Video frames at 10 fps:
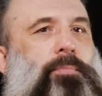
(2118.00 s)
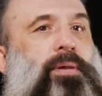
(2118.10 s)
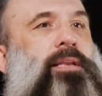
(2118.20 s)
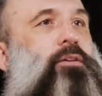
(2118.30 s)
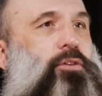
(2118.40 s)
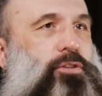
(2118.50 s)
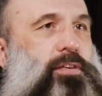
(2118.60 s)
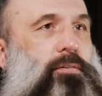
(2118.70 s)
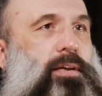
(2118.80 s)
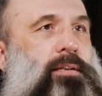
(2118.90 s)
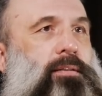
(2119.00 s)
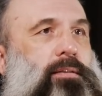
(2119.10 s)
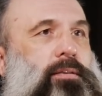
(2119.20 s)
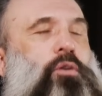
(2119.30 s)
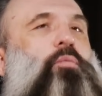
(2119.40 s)
being an Australian,
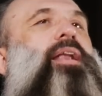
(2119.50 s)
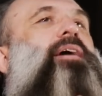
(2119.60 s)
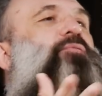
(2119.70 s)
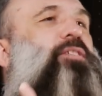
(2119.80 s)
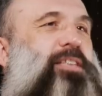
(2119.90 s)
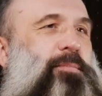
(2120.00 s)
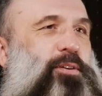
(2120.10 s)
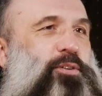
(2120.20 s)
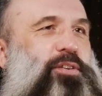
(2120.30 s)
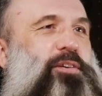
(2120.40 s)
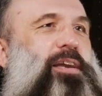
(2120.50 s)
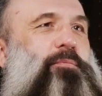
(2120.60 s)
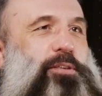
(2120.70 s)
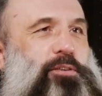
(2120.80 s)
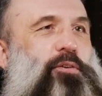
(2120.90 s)
you know, when I first came to Australia, I
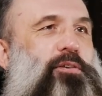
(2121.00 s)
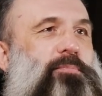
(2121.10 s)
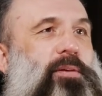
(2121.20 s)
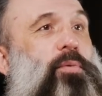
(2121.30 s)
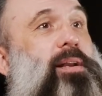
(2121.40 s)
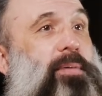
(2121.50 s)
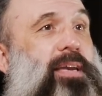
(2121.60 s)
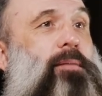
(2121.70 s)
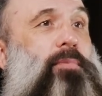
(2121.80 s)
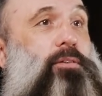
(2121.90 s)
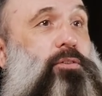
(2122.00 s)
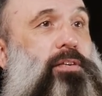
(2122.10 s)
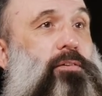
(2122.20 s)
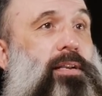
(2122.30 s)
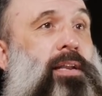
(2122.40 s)
was a Scotsman. When I became an
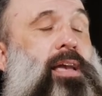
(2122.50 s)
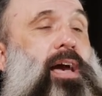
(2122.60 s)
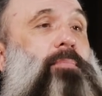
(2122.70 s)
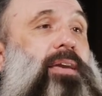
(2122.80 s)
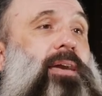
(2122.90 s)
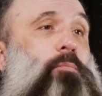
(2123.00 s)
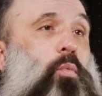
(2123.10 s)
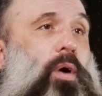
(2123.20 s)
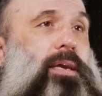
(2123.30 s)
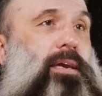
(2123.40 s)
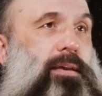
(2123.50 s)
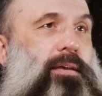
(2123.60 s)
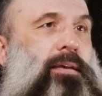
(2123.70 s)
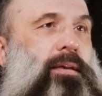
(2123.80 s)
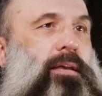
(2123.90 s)
Australian, I became white.
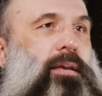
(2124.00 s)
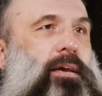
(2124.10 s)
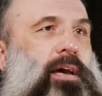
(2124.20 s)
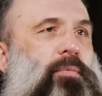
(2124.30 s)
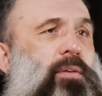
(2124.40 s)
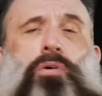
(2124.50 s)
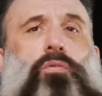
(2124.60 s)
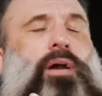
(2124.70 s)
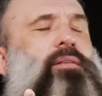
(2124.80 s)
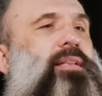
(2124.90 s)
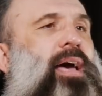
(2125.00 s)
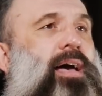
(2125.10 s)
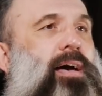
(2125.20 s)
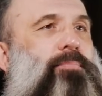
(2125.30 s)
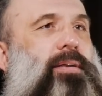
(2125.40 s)
And I went, whoa, how did that
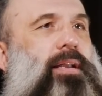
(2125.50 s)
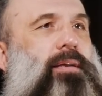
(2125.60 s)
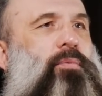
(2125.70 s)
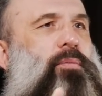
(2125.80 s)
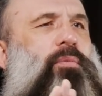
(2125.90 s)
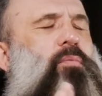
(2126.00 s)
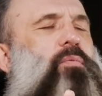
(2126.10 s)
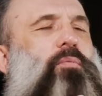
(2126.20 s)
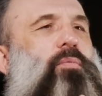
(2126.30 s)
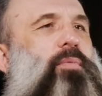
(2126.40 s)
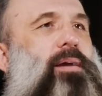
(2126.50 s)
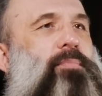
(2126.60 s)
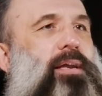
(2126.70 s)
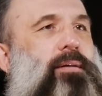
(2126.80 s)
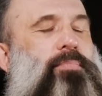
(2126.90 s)
happen? Like, wait a
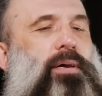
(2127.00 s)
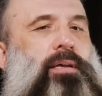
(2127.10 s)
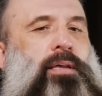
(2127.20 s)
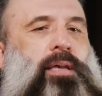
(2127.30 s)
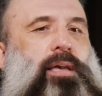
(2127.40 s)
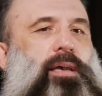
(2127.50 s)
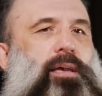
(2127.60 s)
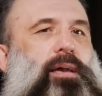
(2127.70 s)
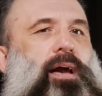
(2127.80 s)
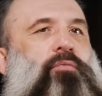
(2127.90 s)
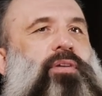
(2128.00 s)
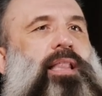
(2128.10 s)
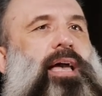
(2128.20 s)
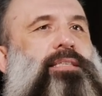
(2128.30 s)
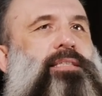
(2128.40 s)
minute. But I
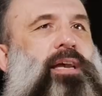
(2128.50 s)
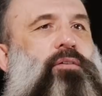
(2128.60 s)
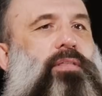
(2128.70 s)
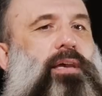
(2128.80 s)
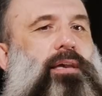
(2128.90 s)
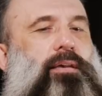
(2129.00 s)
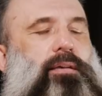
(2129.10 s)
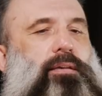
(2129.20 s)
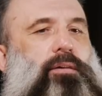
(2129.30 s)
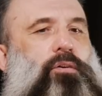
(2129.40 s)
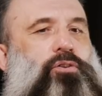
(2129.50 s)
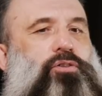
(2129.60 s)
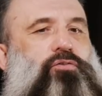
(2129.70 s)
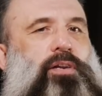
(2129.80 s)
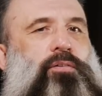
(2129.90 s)
realise now that
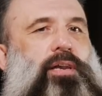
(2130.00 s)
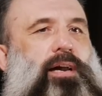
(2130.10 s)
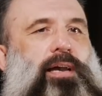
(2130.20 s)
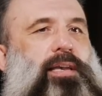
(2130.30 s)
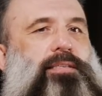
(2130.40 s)
Australia